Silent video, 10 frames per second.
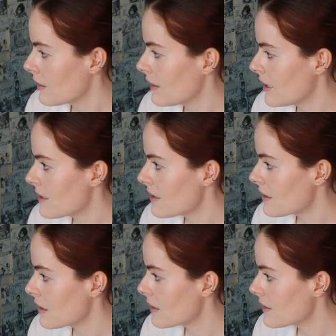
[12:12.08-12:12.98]

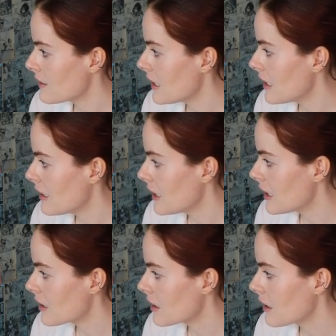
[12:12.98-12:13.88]
this scene
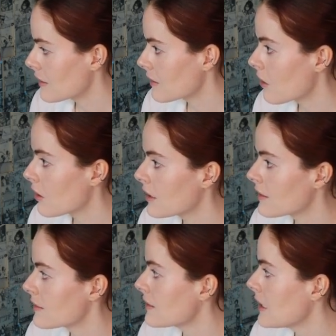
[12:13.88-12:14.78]
here, let's call it
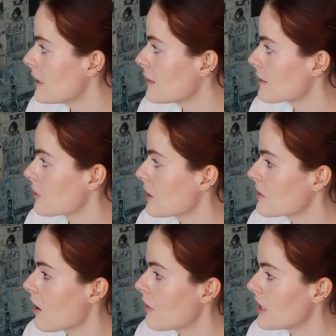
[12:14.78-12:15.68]
a scene so it's
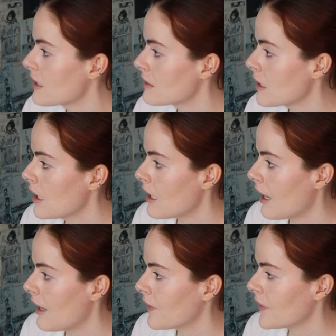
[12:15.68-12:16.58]
obvious,
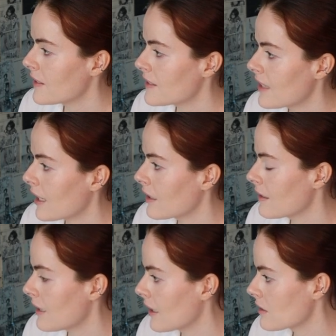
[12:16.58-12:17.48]
and this second
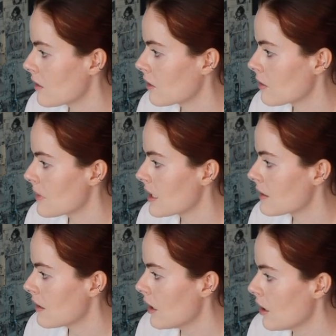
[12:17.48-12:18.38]
text
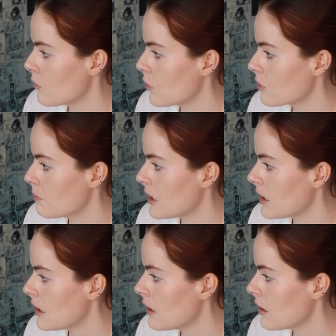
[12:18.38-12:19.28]
document would
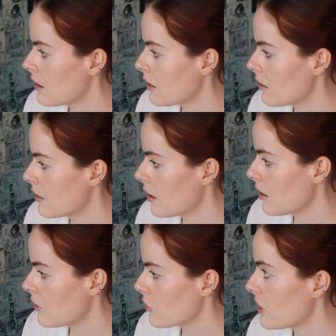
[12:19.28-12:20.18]
be
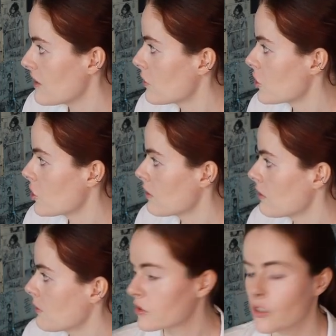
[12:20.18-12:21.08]
research.
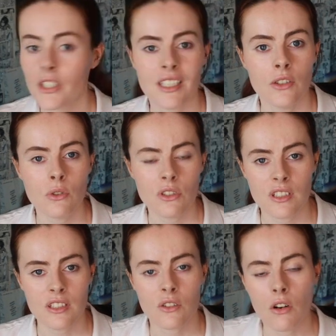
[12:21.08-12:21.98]
So you can use
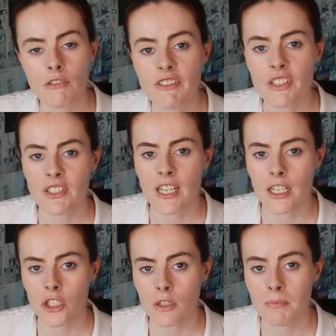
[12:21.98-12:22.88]
this overview
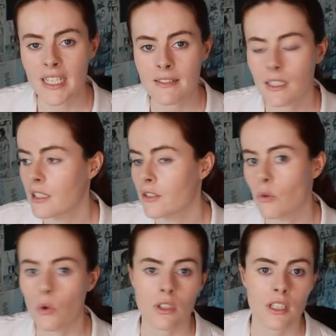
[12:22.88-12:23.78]
section basically to
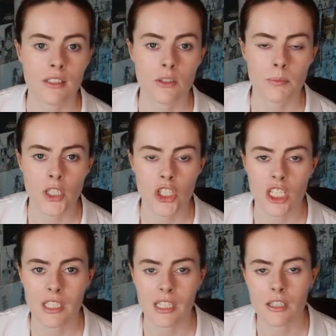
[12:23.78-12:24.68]
organize your
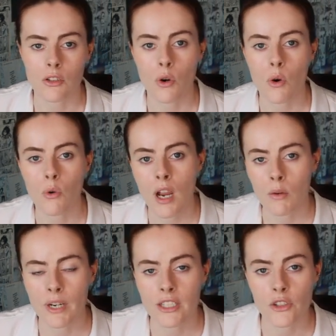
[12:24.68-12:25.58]
project and know
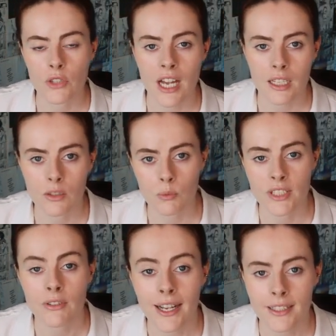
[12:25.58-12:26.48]
where you're at with
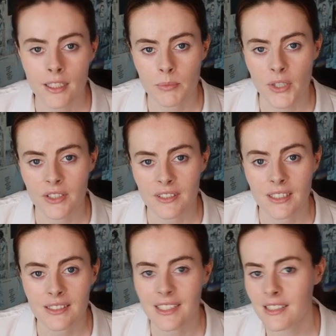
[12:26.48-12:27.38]
the writing
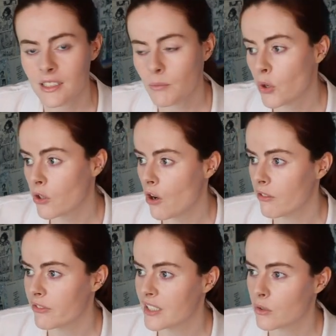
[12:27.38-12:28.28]
process. This is more
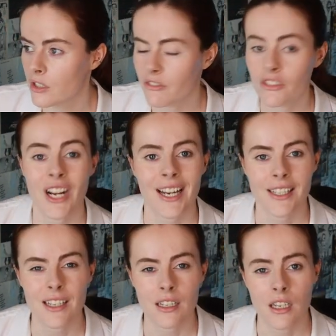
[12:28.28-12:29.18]
of a sort of
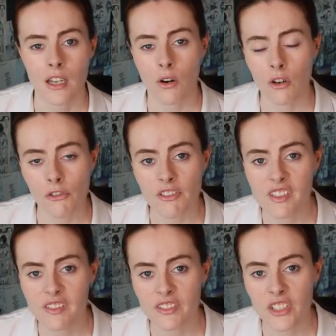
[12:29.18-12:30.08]
tracking
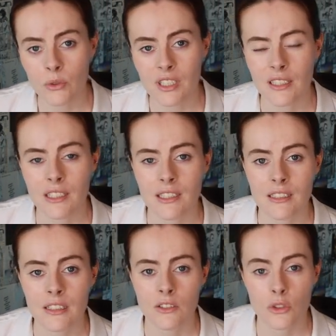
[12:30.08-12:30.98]
overview than it
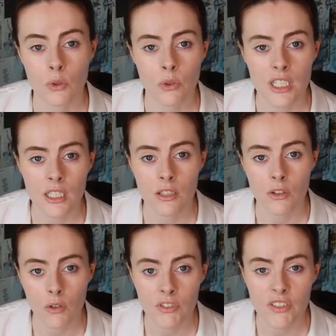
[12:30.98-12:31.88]
is story
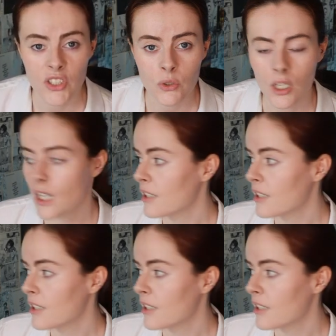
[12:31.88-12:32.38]
overview.